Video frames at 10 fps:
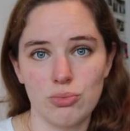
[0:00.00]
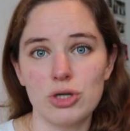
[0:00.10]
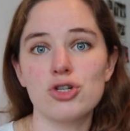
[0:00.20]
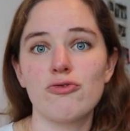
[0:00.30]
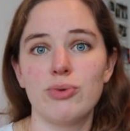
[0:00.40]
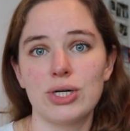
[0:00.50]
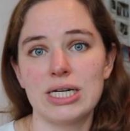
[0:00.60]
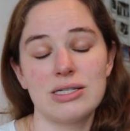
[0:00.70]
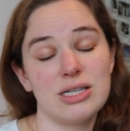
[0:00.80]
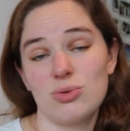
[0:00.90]
bunch of
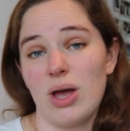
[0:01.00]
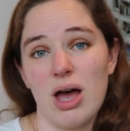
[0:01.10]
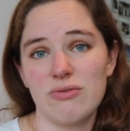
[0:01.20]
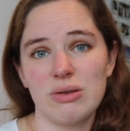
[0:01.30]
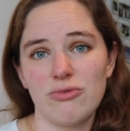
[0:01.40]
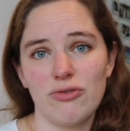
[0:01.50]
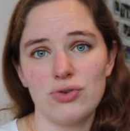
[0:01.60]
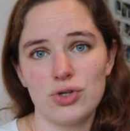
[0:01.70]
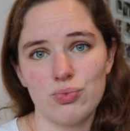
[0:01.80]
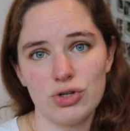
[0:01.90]
pockets. This way I have them for
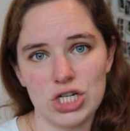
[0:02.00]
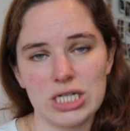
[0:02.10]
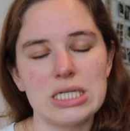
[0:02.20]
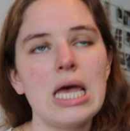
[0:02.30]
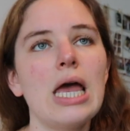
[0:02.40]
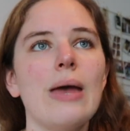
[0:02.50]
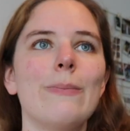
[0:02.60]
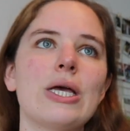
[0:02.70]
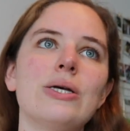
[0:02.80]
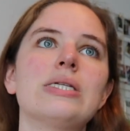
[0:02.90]
future projects.
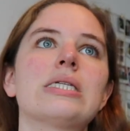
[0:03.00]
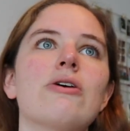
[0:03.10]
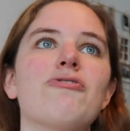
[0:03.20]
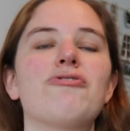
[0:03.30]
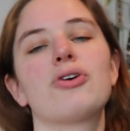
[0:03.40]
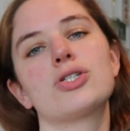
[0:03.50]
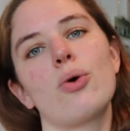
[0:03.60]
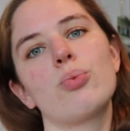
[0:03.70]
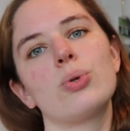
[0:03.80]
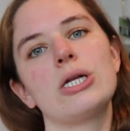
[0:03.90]
Because for
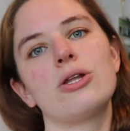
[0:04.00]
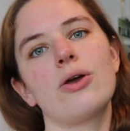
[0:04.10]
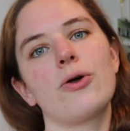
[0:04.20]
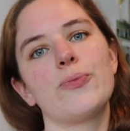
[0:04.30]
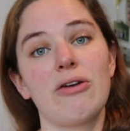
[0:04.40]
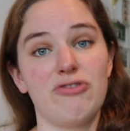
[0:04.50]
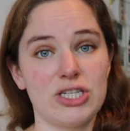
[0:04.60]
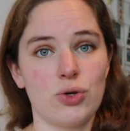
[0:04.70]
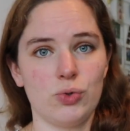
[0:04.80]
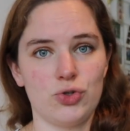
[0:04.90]
example, in a
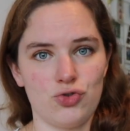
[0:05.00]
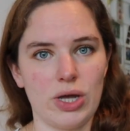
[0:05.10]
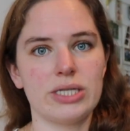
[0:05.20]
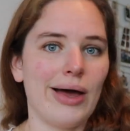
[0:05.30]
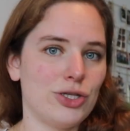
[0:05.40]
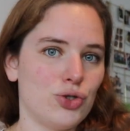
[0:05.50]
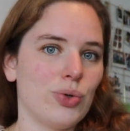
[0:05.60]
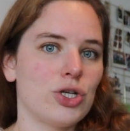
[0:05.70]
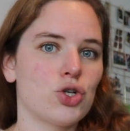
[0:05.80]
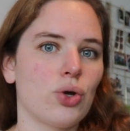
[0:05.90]
viscose dress, I do
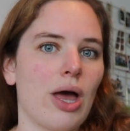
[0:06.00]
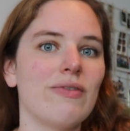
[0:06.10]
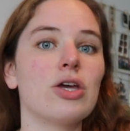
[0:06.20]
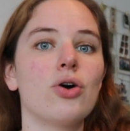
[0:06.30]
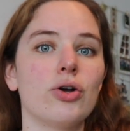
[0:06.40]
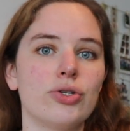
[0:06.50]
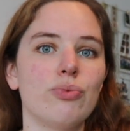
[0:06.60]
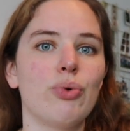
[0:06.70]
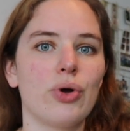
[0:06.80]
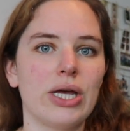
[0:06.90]
enjoy having cotton
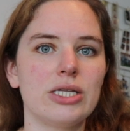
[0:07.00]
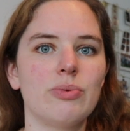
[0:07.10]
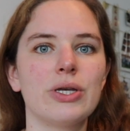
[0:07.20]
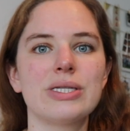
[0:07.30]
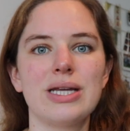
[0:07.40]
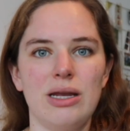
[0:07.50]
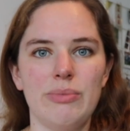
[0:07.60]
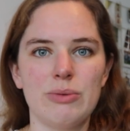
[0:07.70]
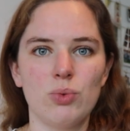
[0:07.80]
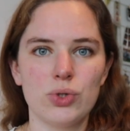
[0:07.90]
pockets because they're a little
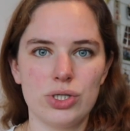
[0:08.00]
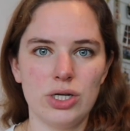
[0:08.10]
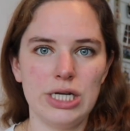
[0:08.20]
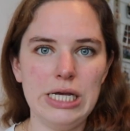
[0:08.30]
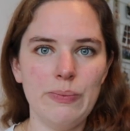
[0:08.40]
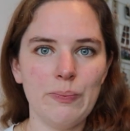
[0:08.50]
bit more sturdy.